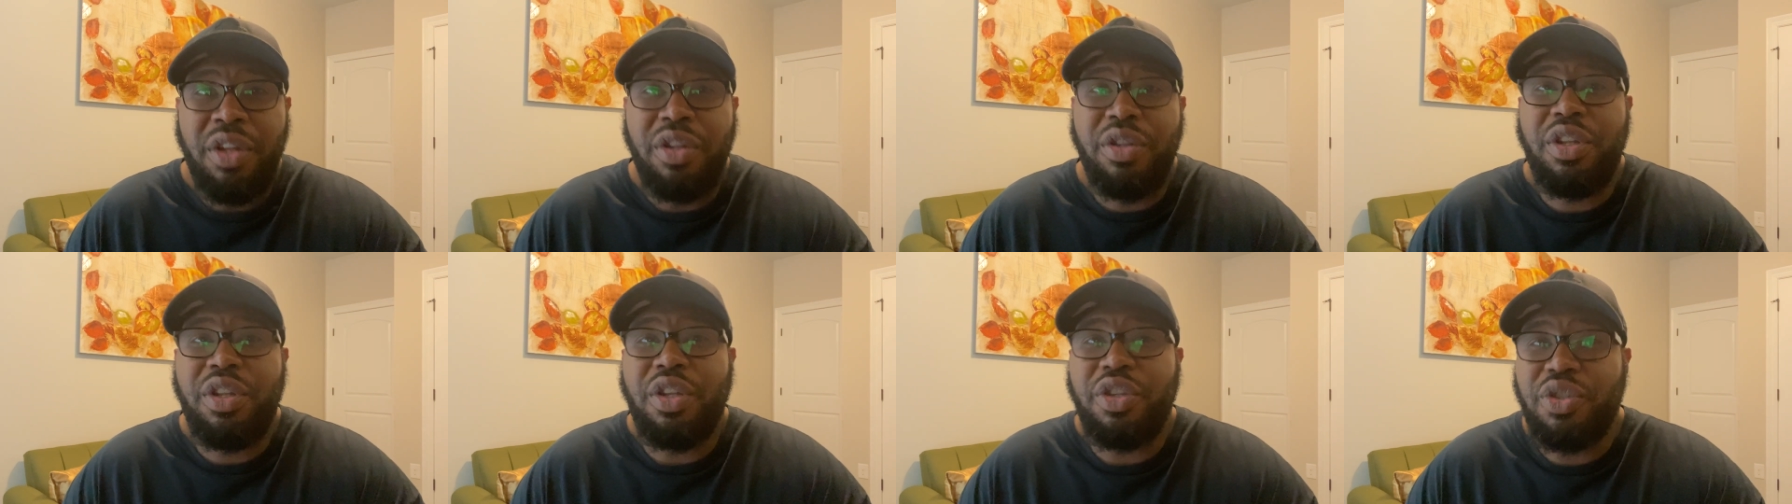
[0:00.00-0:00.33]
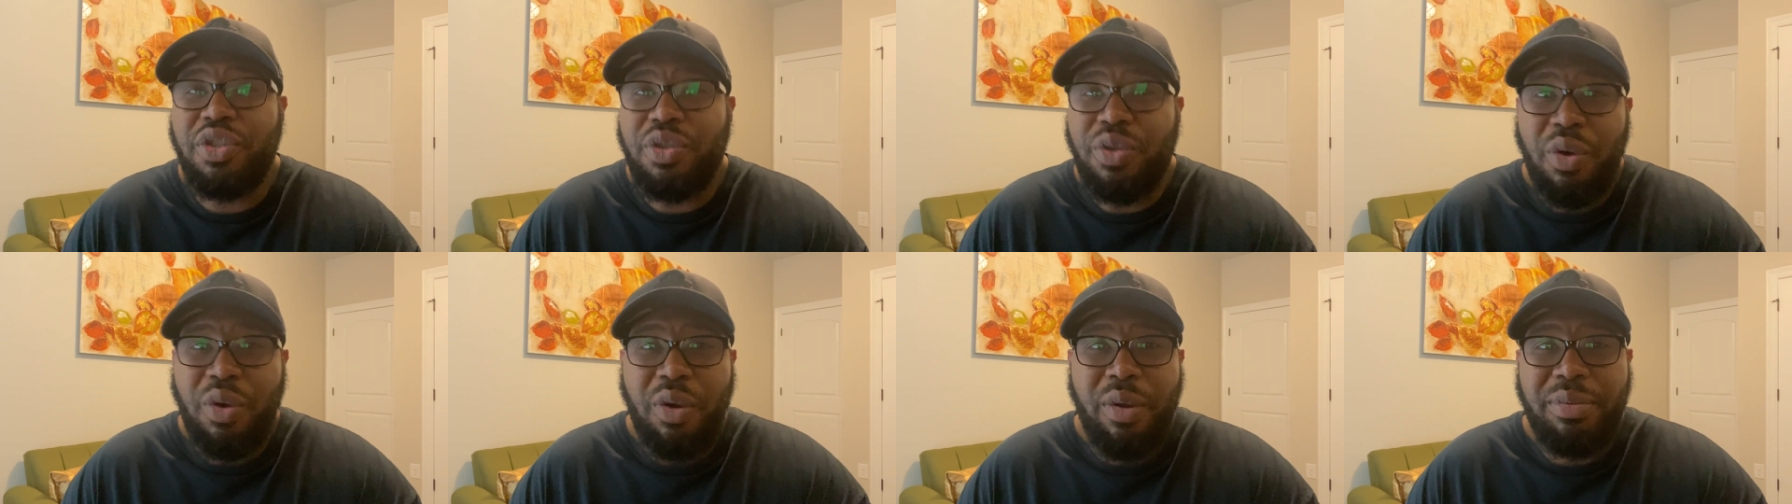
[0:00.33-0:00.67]
the
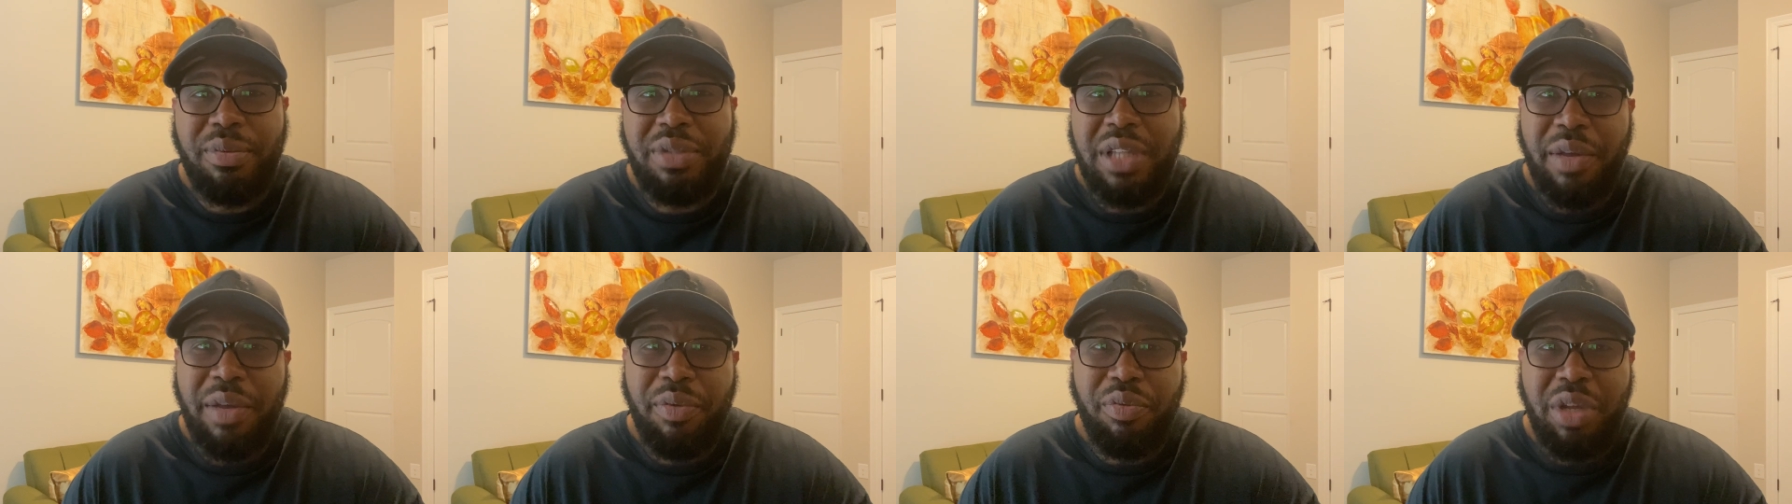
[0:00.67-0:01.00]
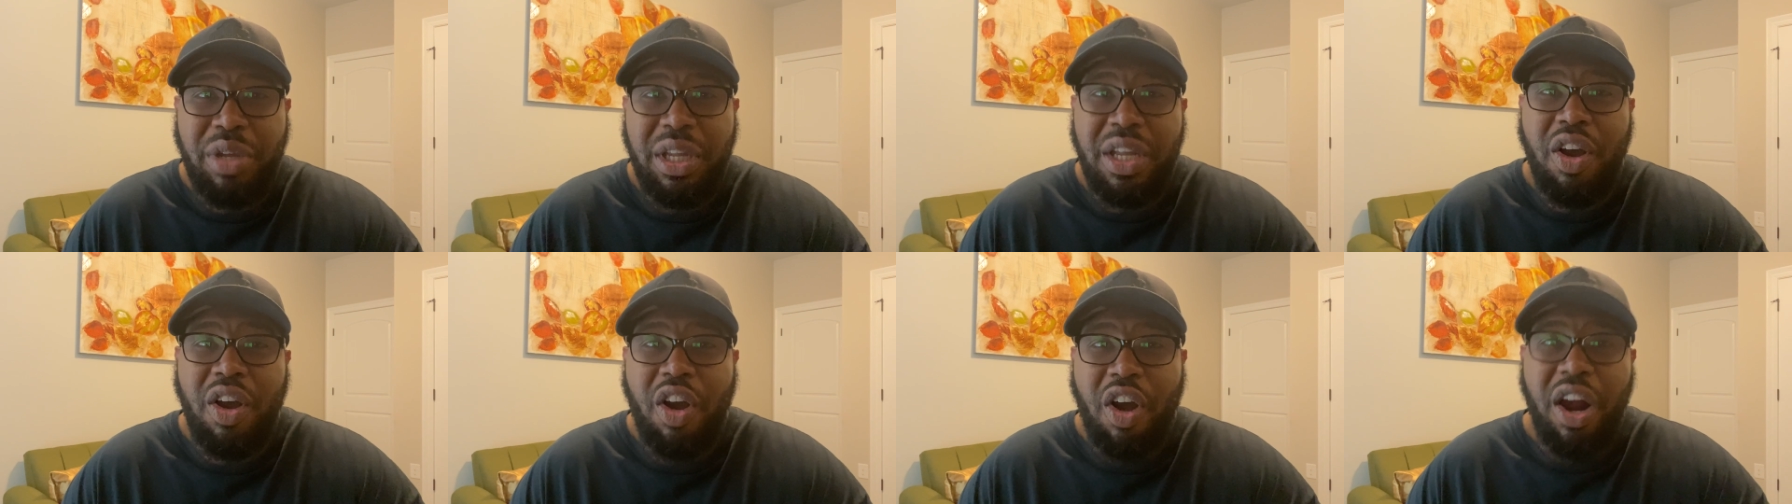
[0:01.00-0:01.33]
storms that
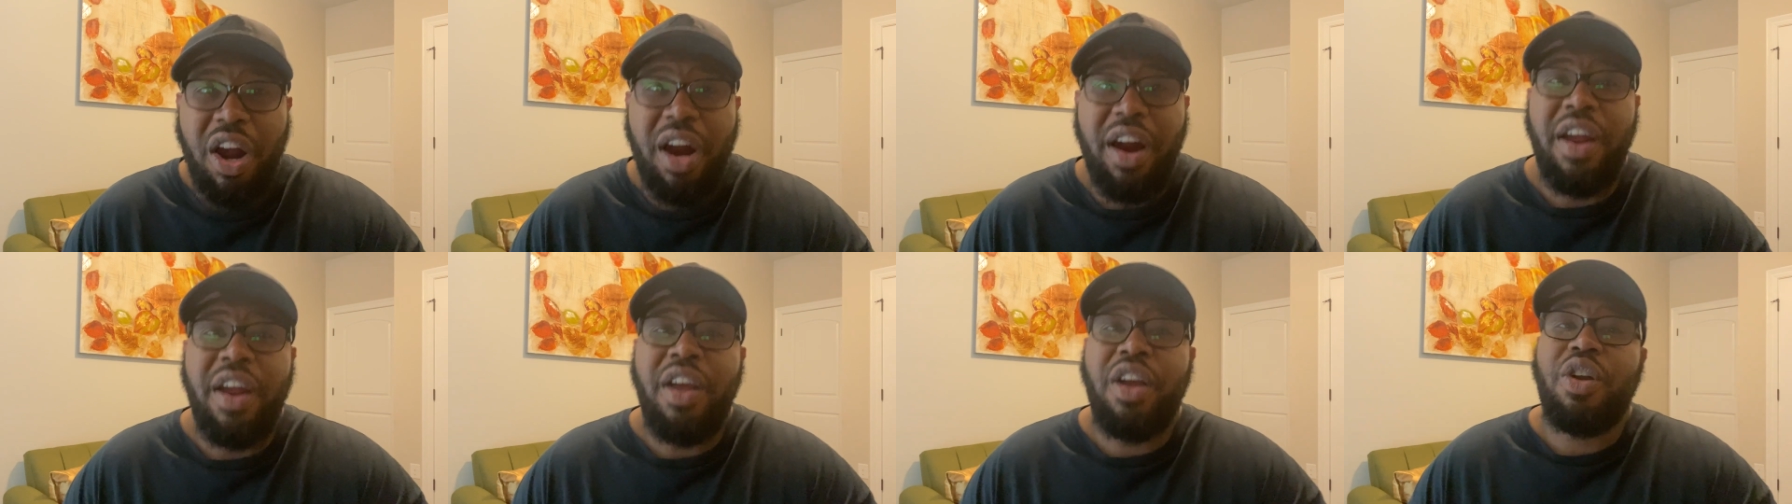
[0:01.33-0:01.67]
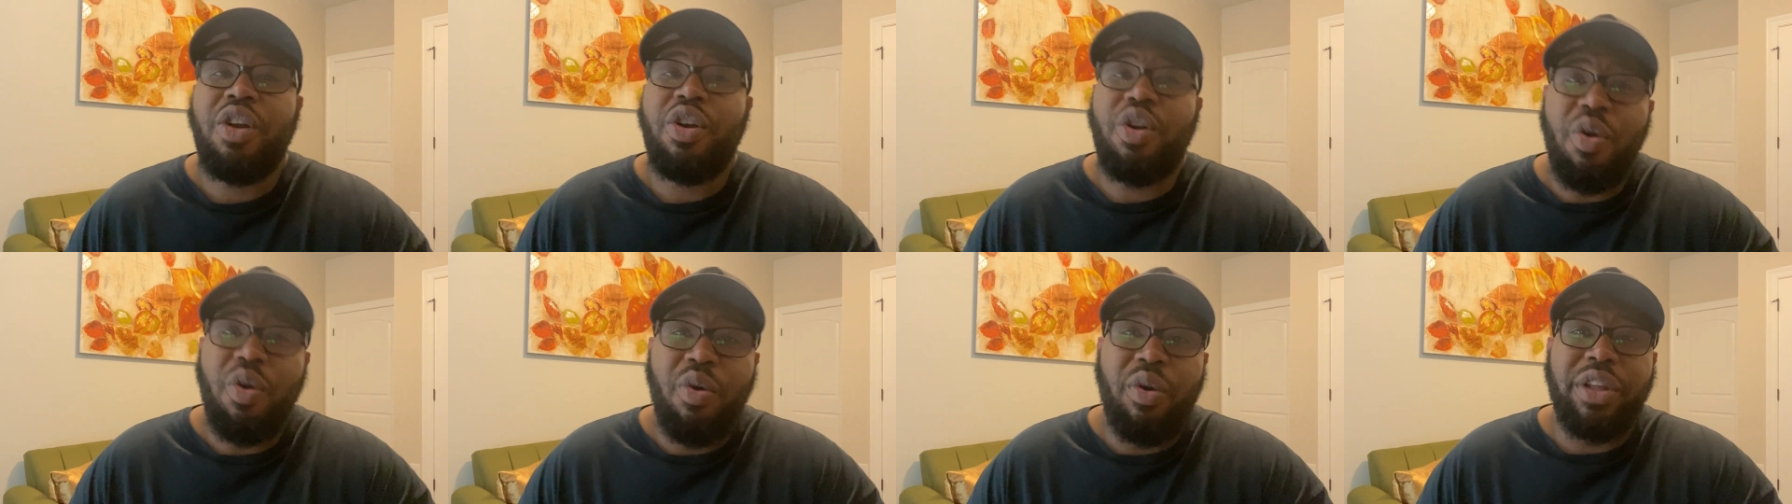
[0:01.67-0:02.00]
we are
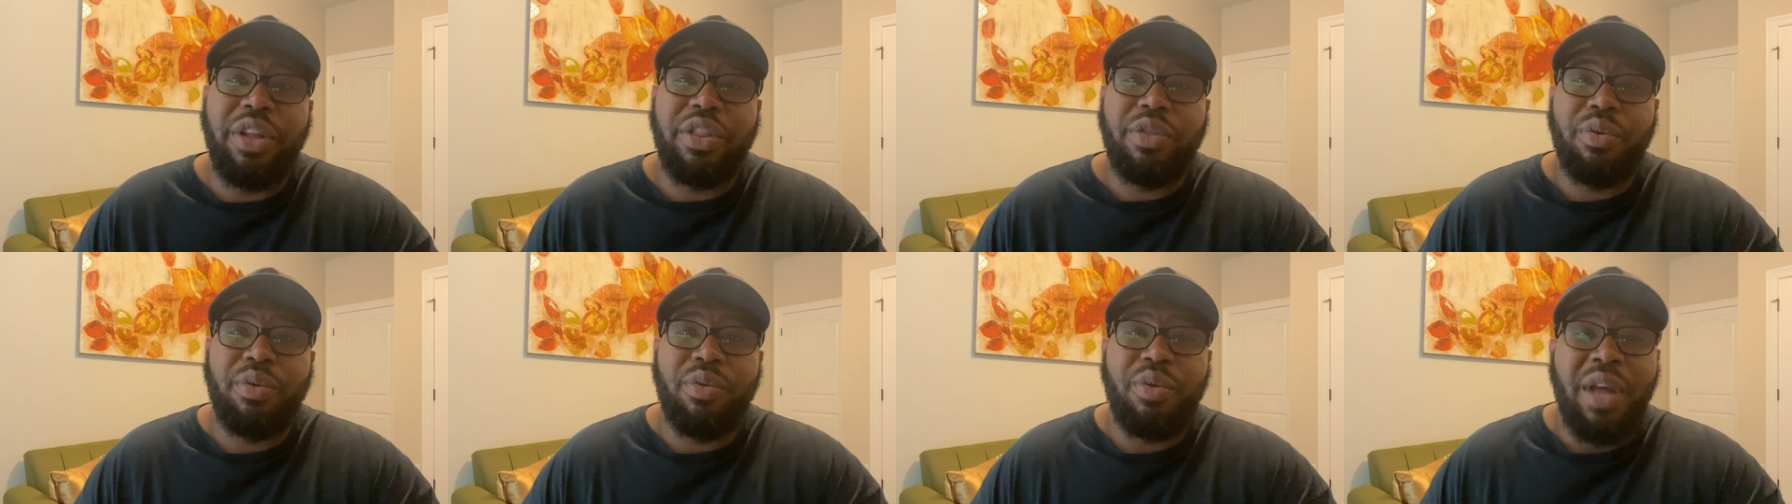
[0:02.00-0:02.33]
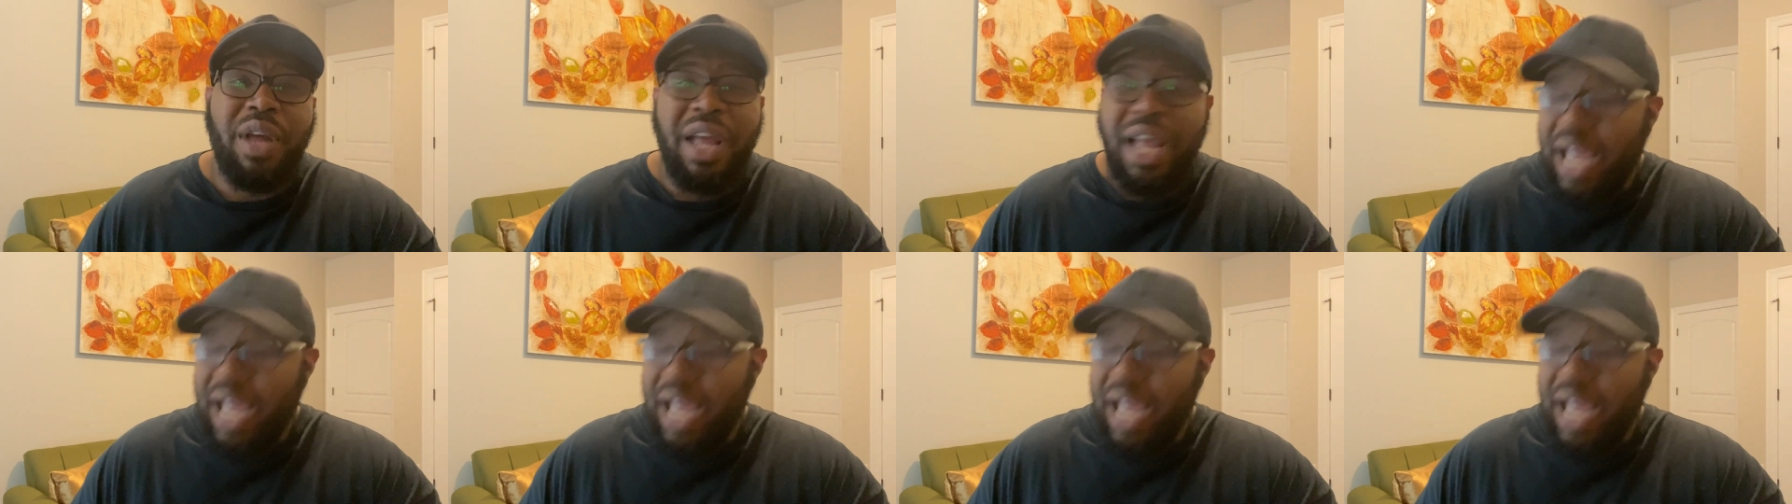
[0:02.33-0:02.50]
going through.